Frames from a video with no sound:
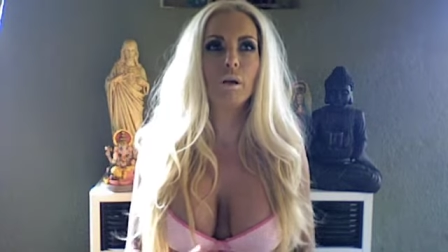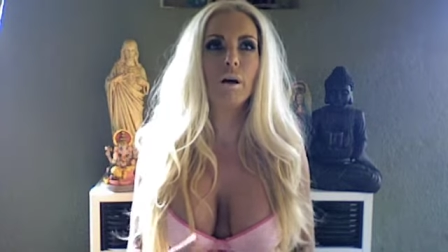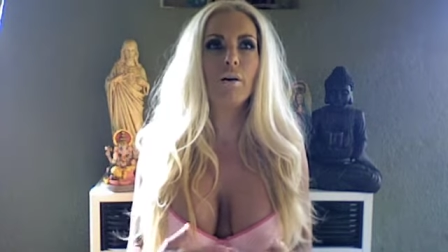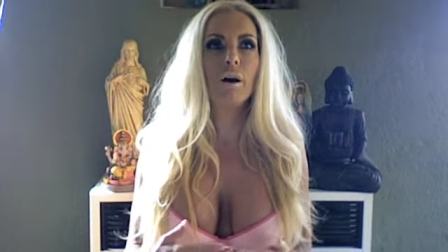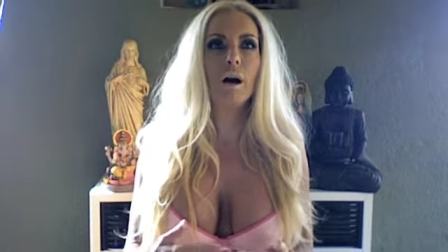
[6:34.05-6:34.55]

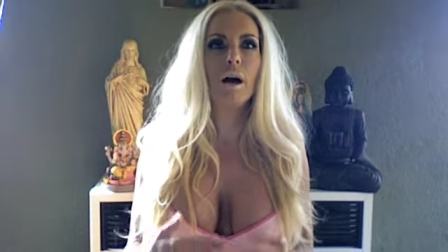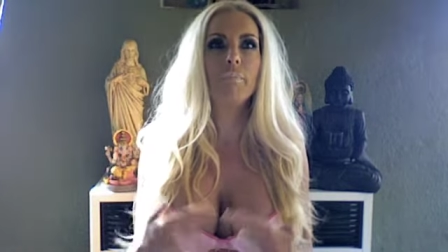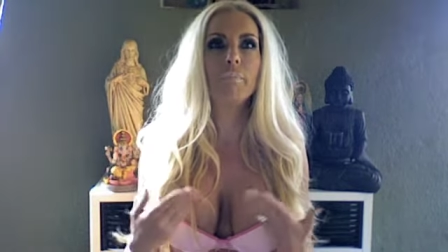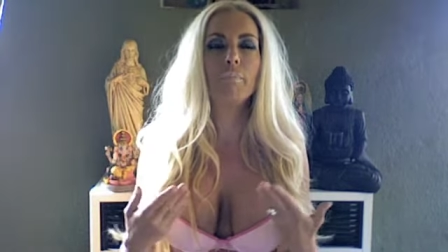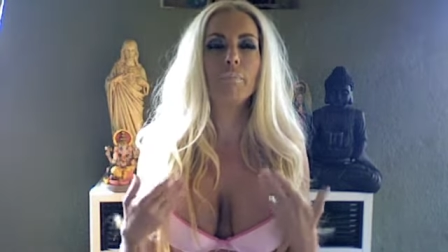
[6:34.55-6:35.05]
uh,
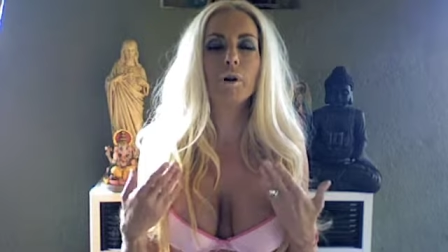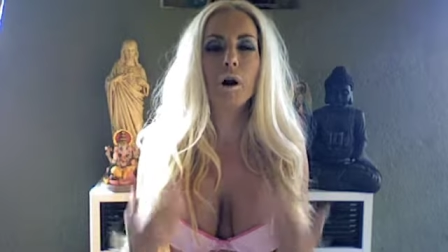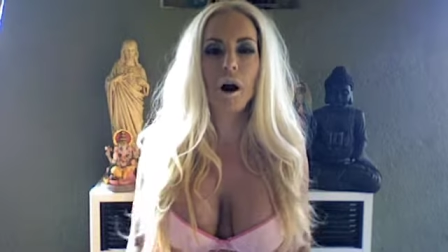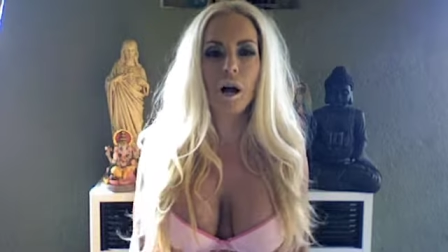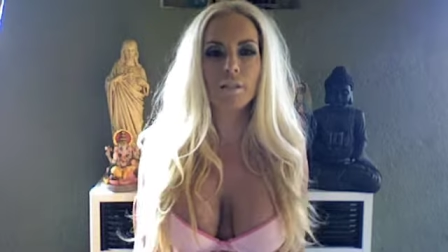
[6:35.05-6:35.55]
I'm
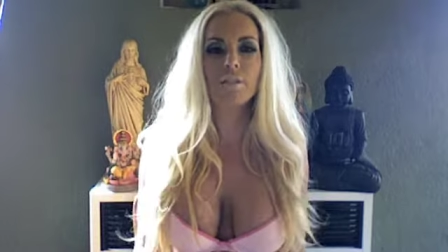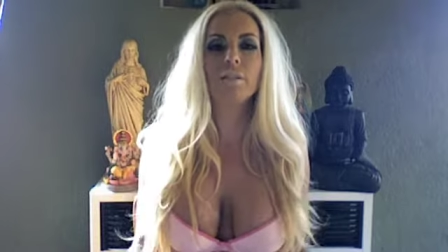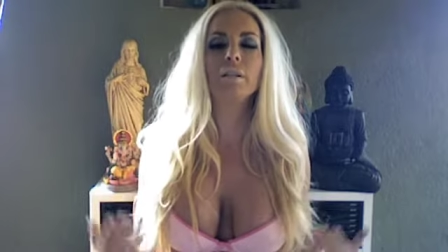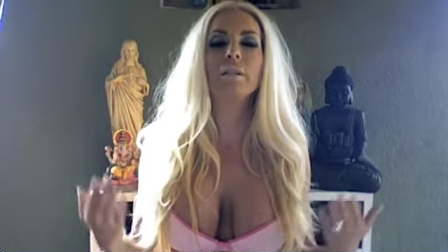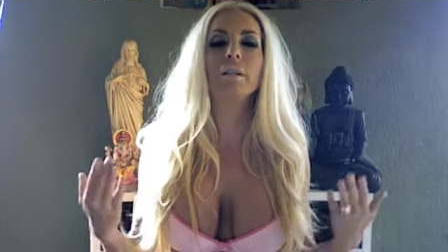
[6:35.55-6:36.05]

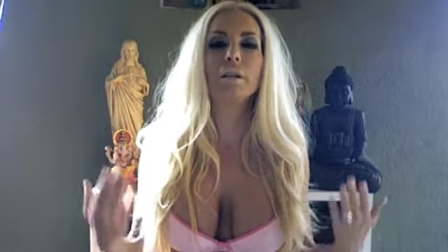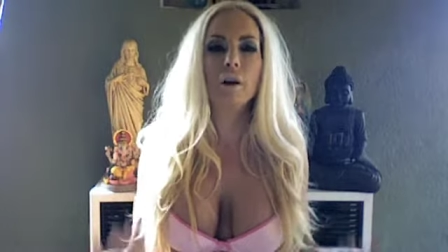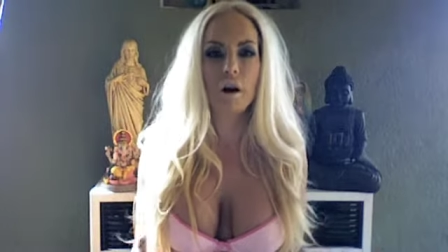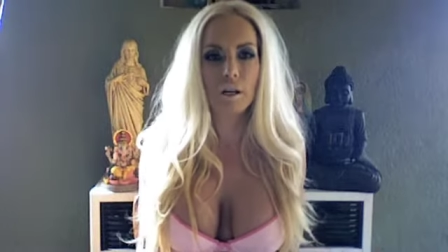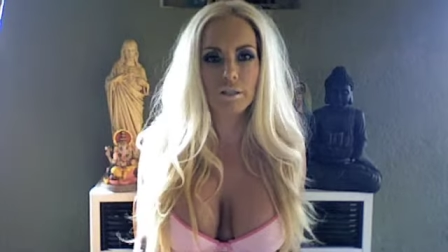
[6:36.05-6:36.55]
constantly,
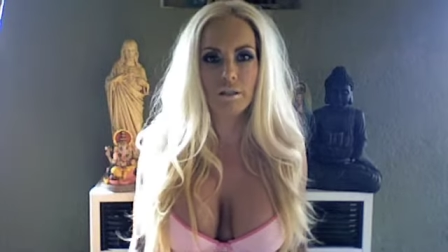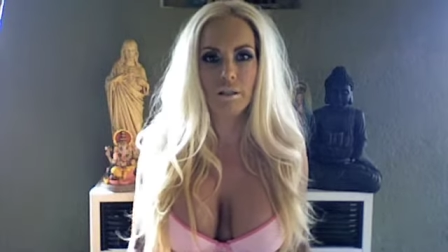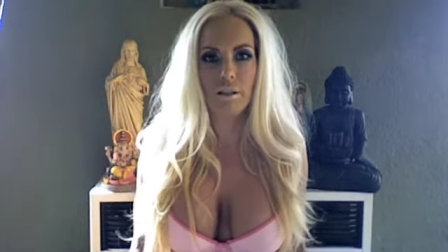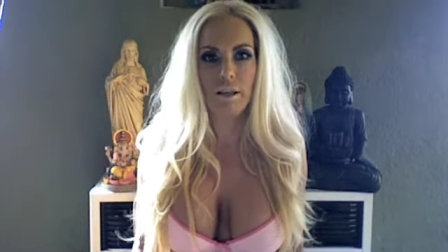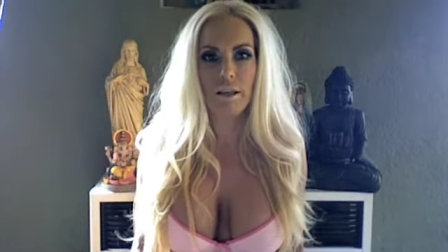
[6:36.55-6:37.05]

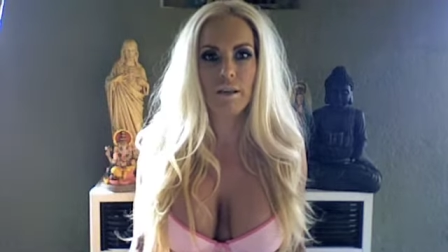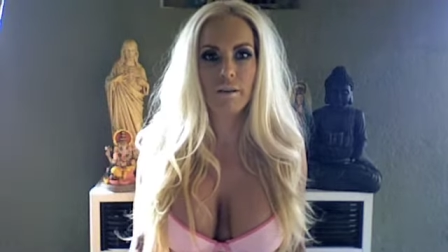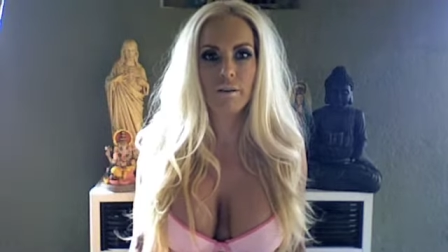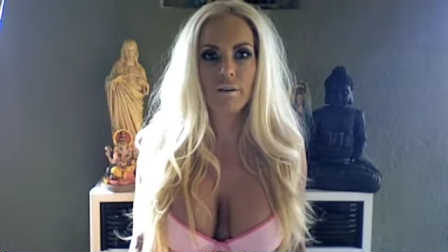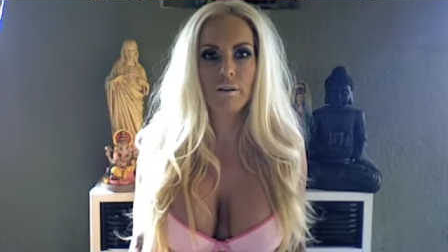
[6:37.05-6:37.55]
constantly
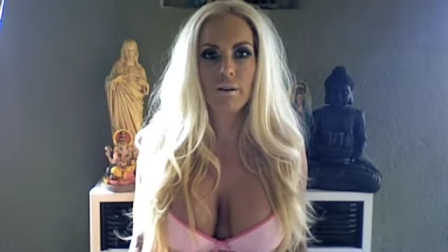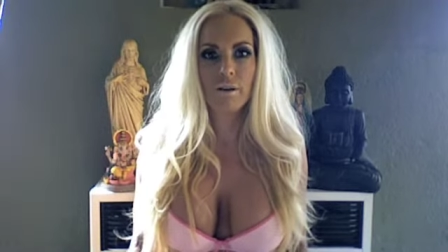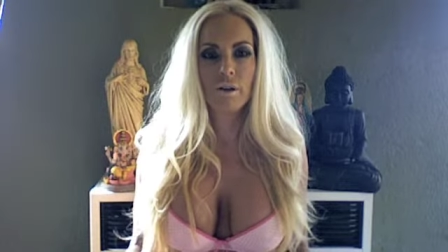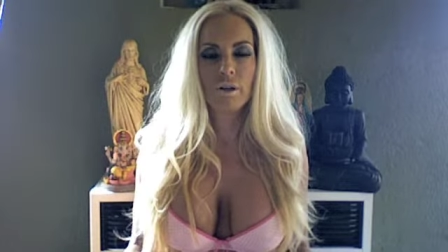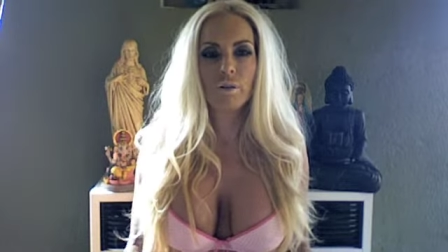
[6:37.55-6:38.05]

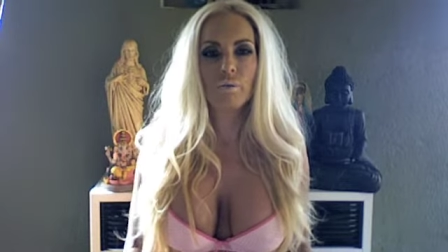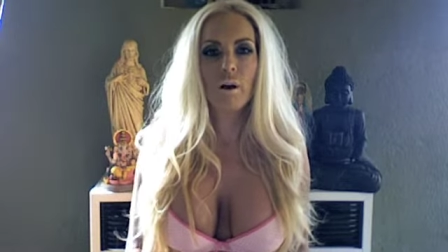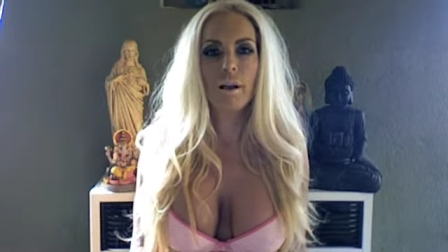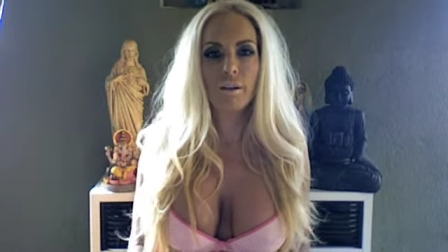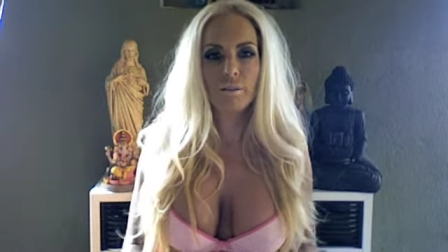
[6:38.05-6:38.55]

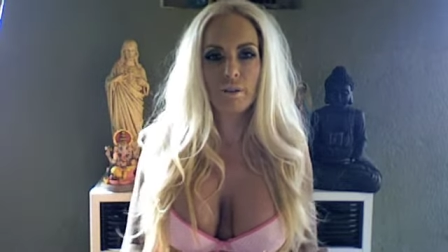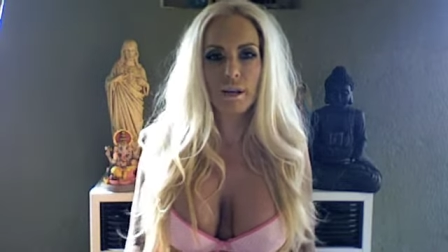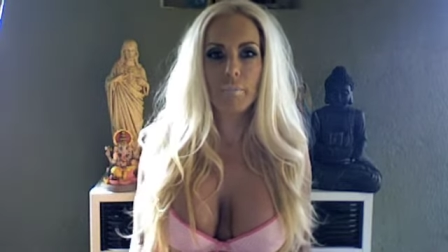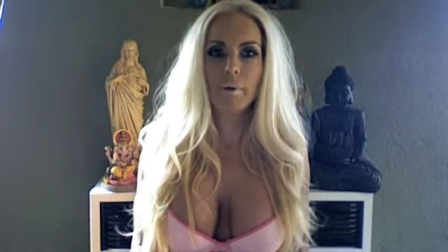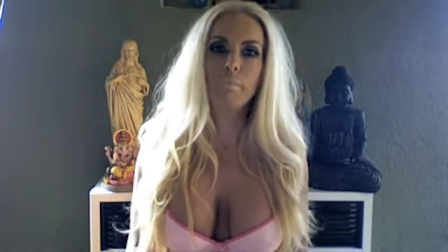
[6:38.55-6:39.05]
trying to
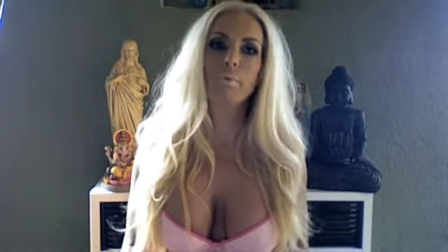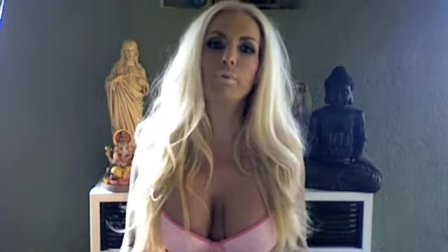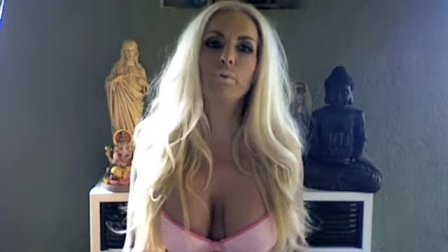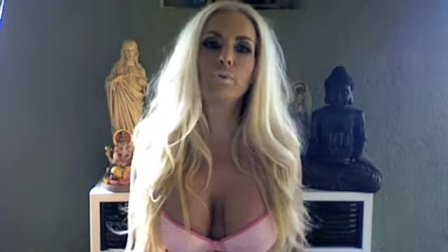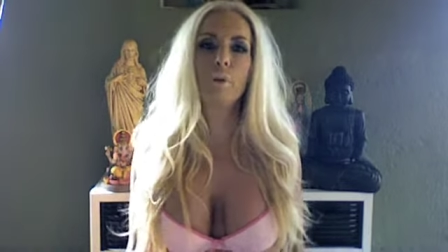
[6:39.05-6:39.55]
get people
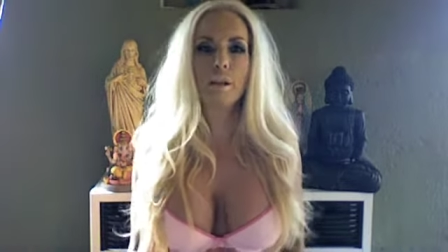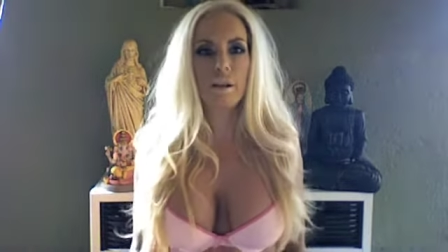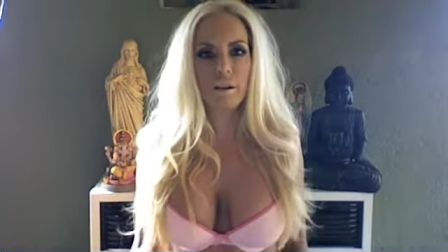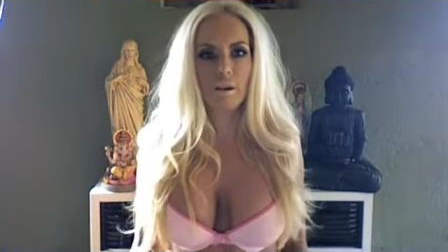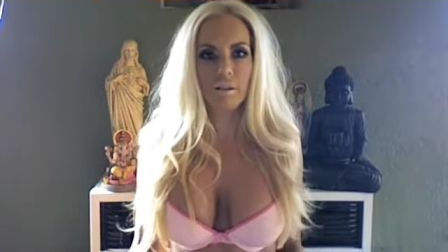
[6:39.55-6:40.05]
to
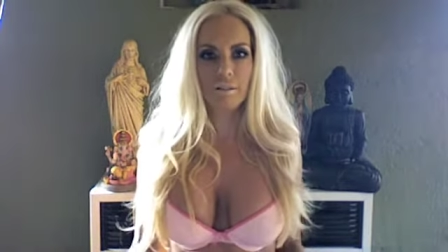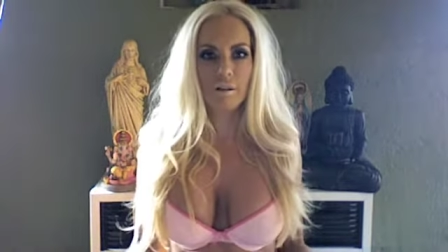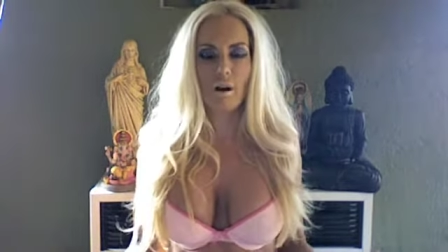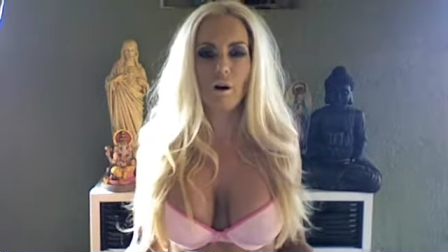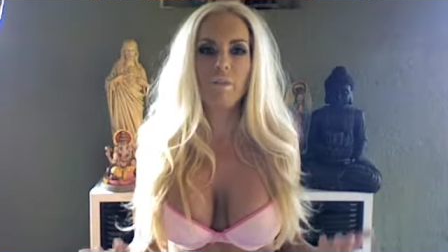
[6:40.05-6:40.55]
recognize
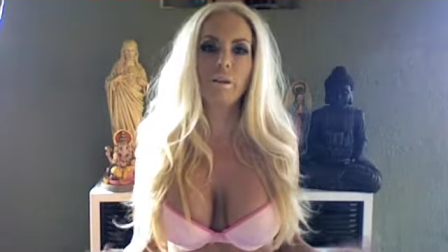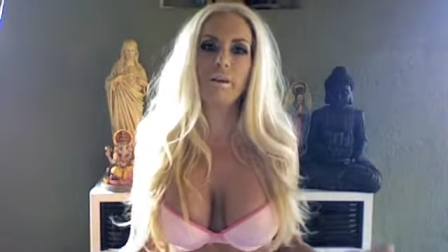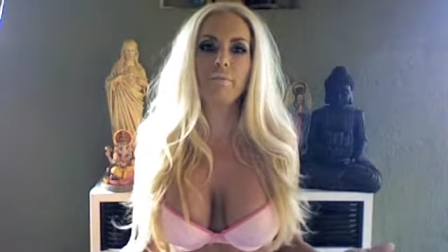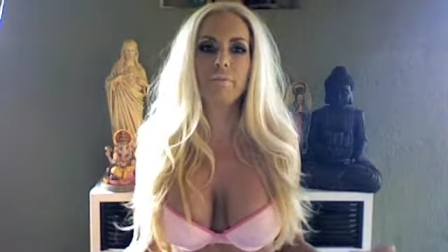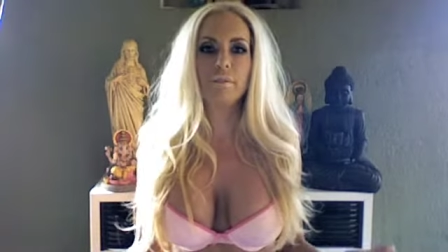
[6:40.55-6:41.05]
all the
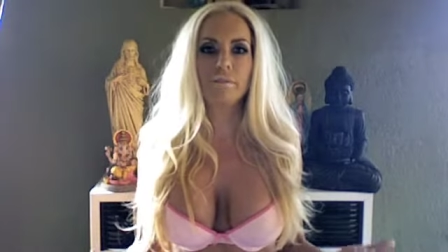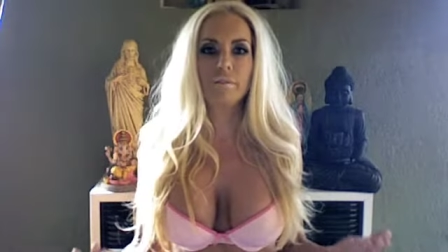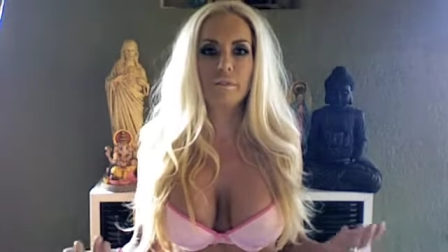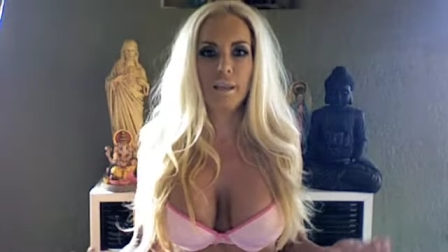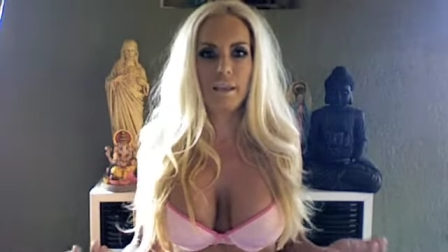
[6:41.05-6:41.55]
gifts
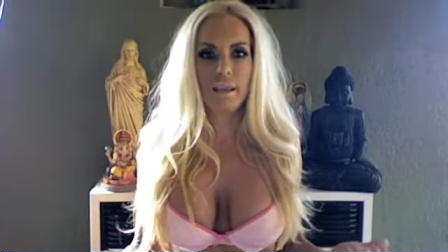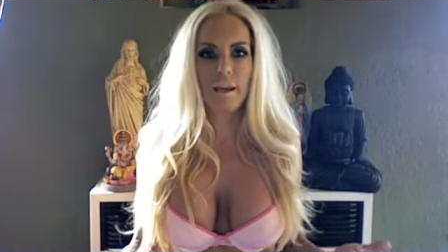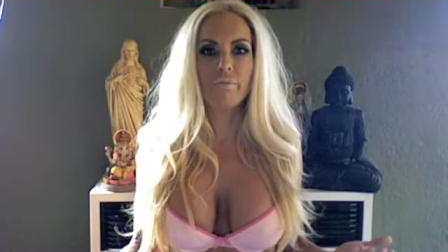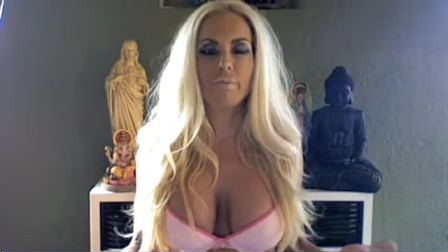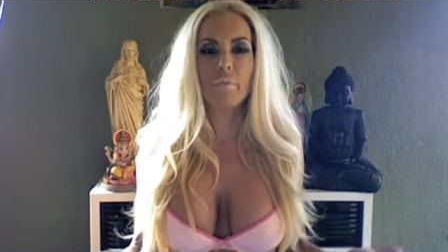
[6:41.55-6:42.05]
they get
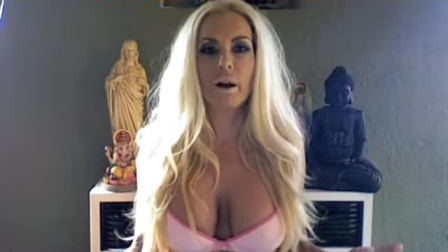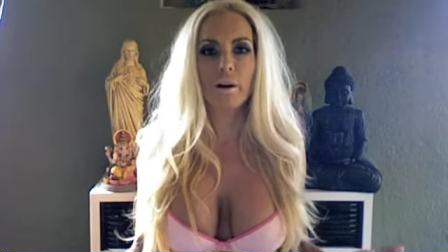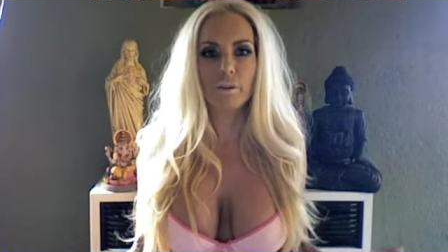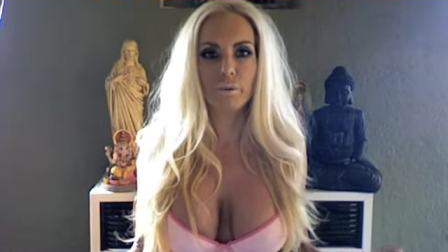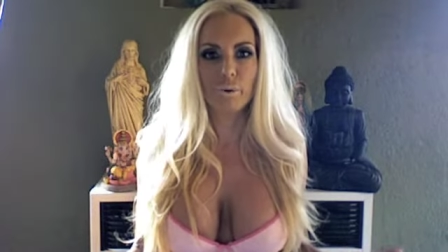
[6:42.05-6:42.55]
from
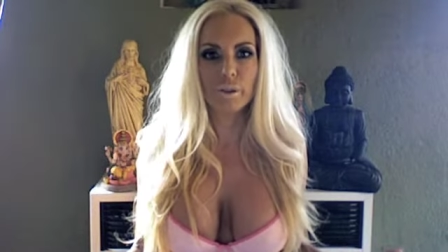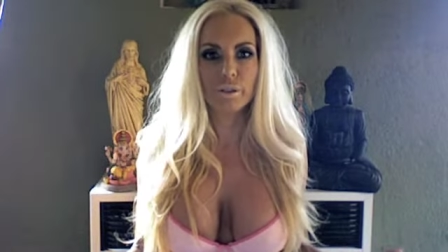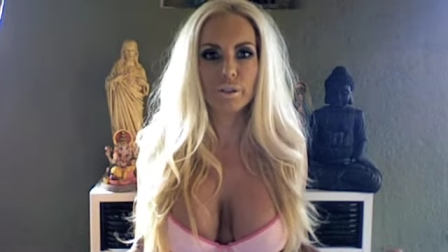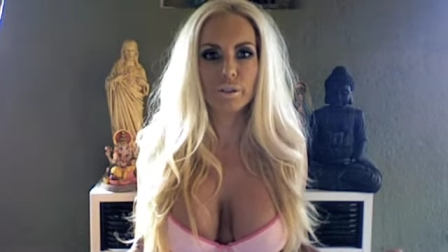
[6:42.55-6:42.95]
higher source.